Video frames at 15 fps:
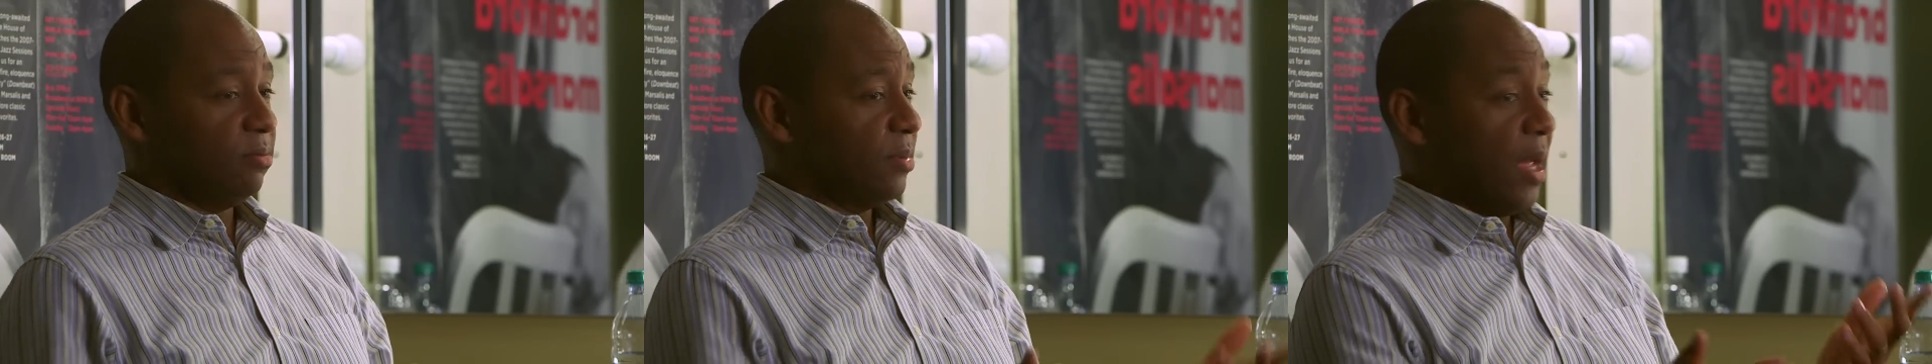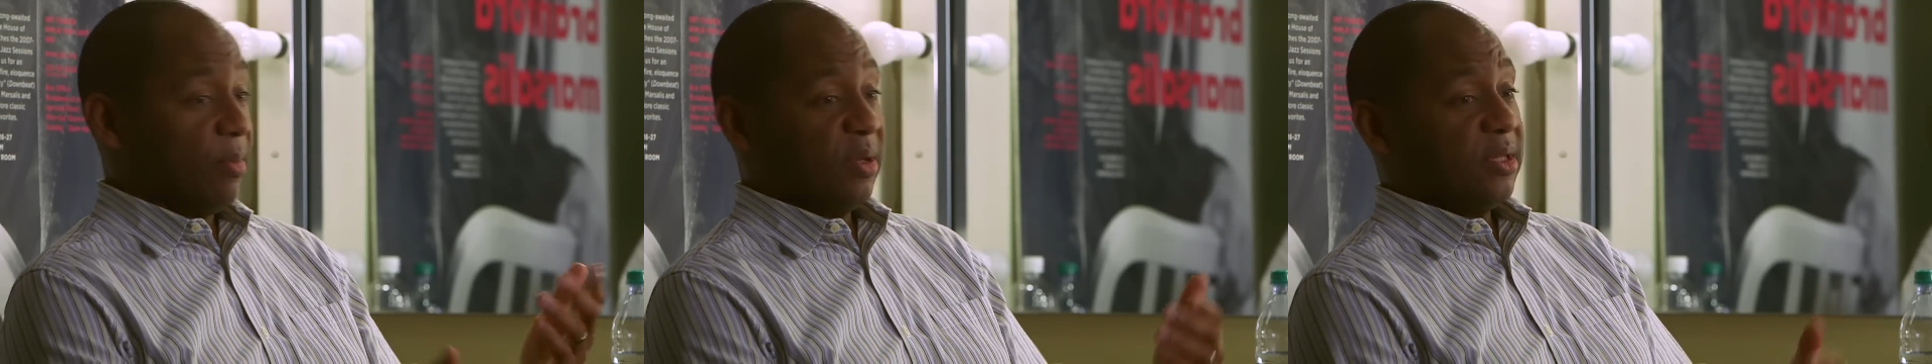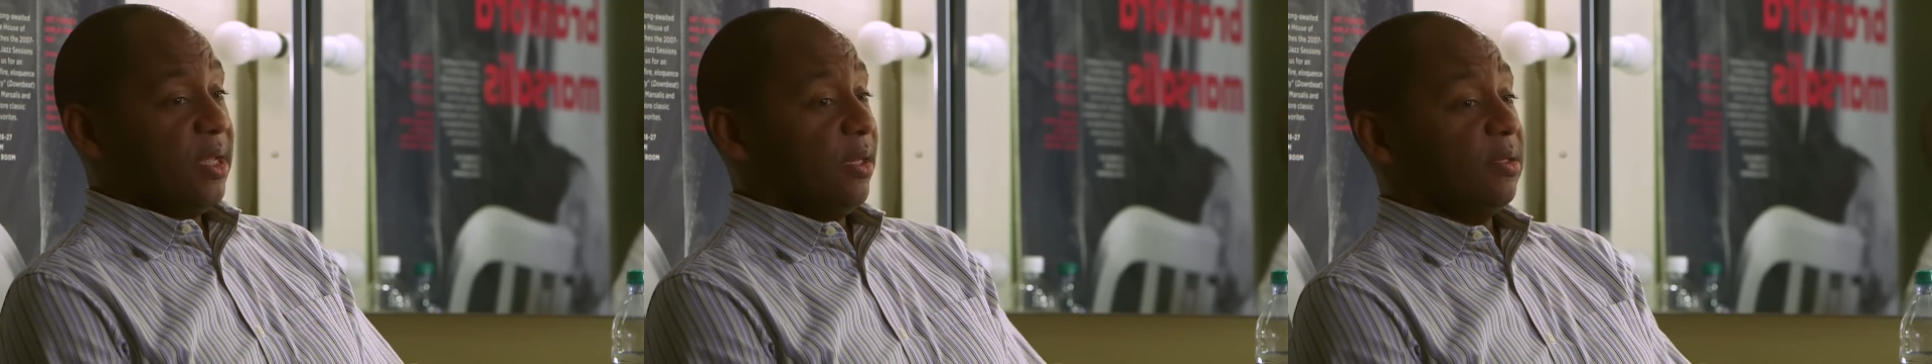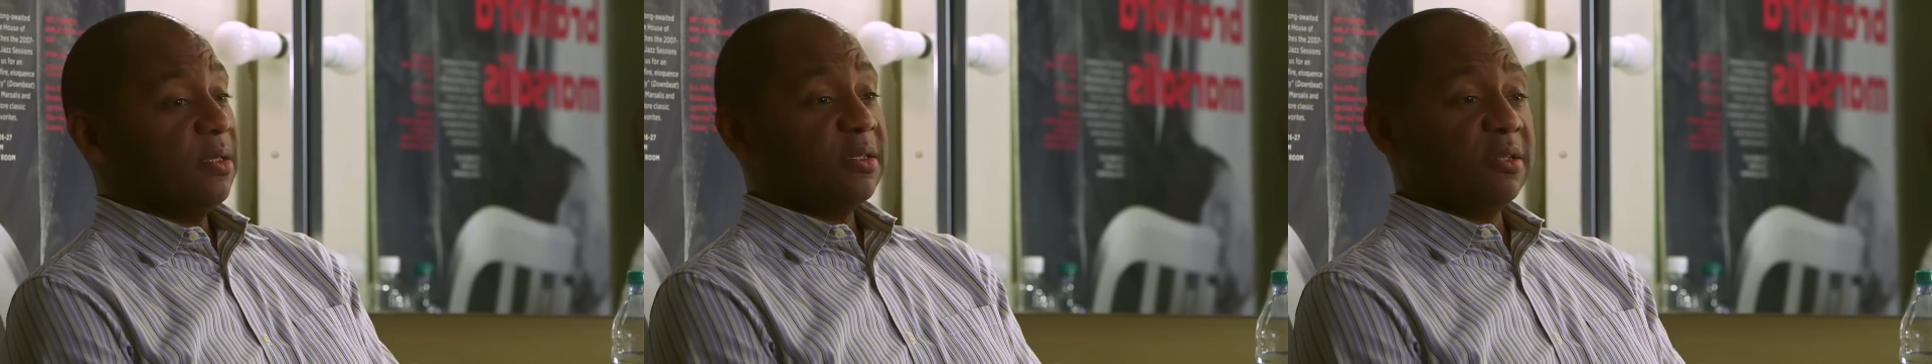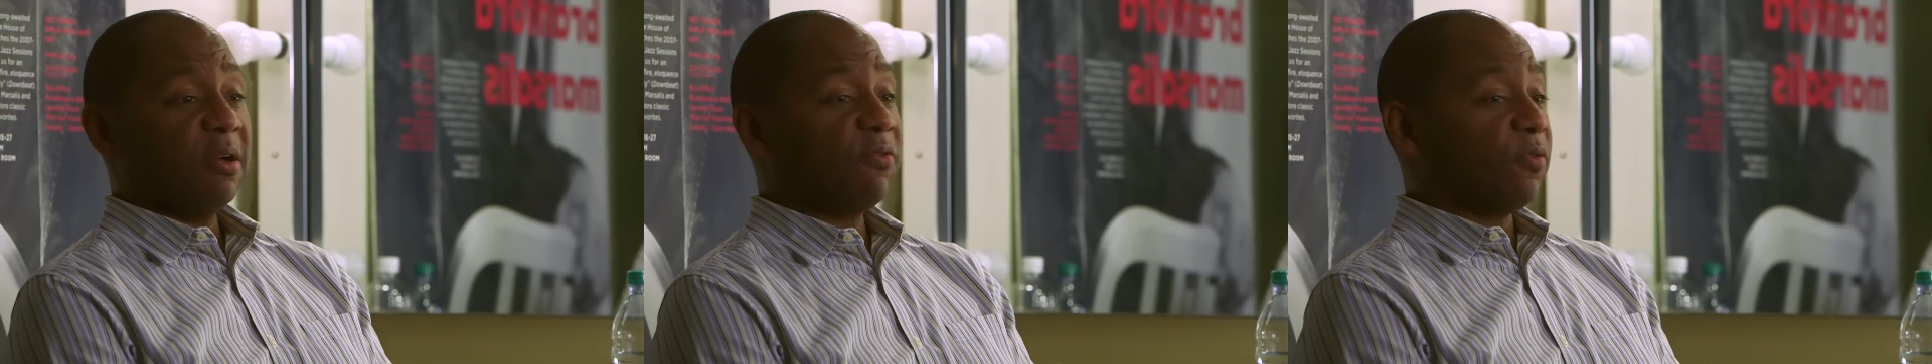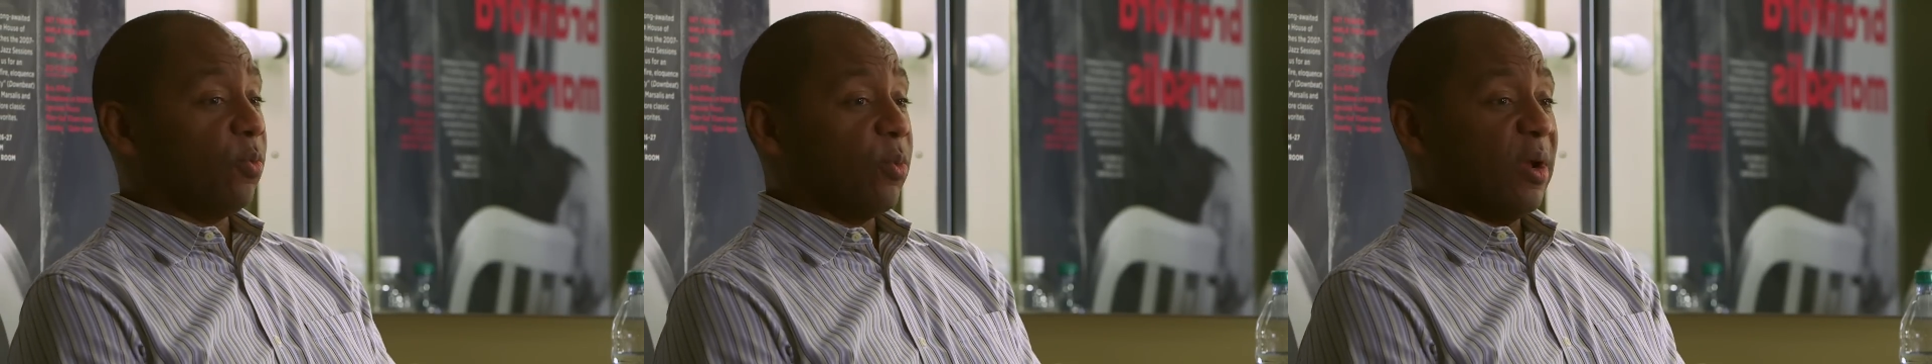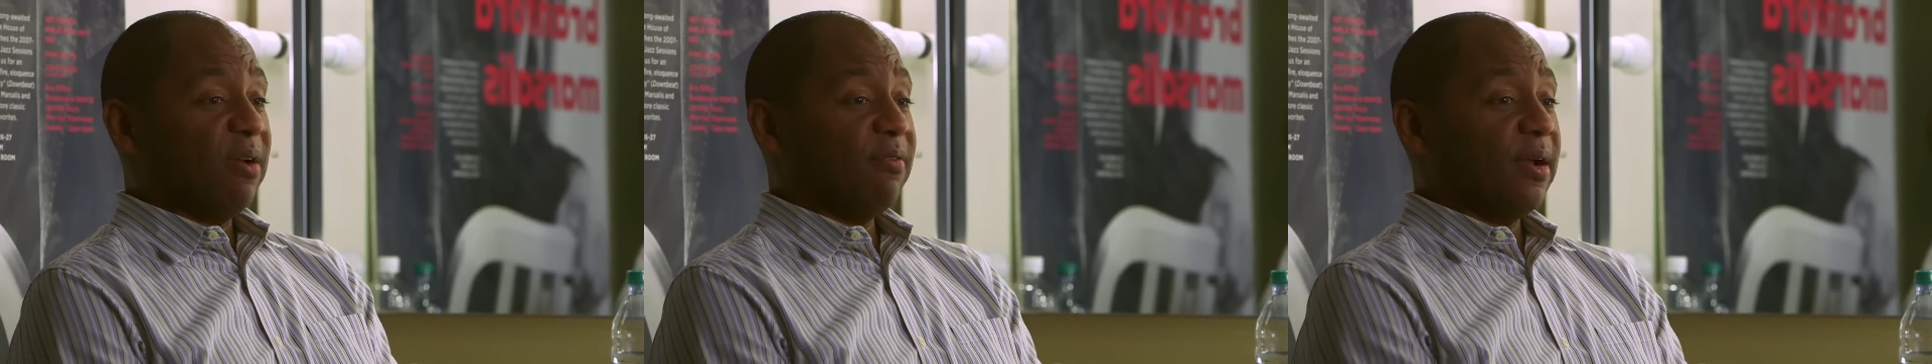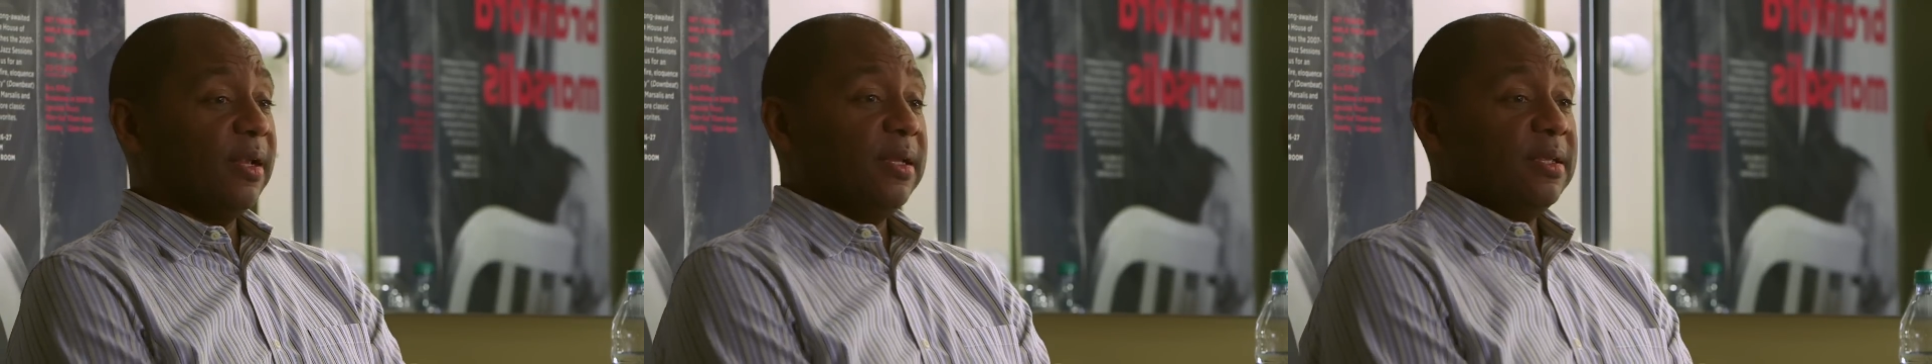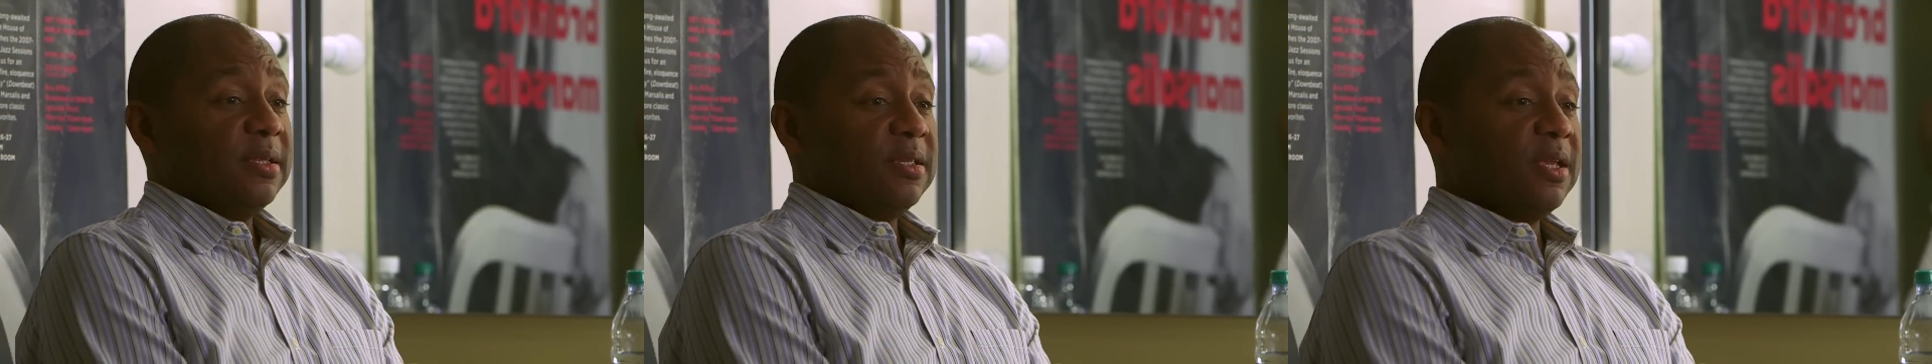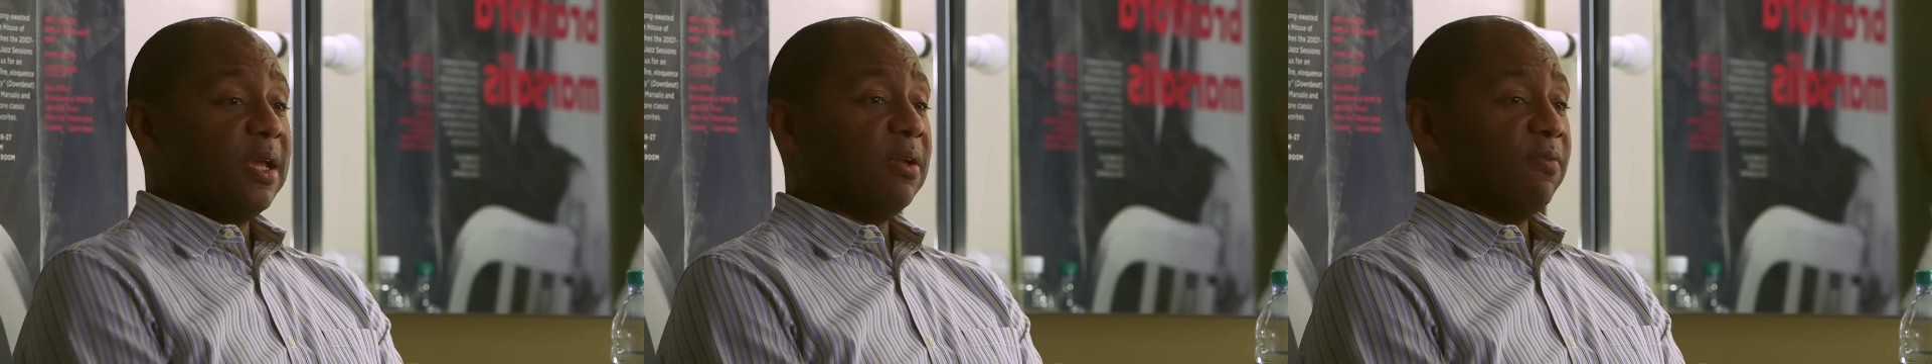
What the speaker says: I'm going to take this stuff from wherever I need to take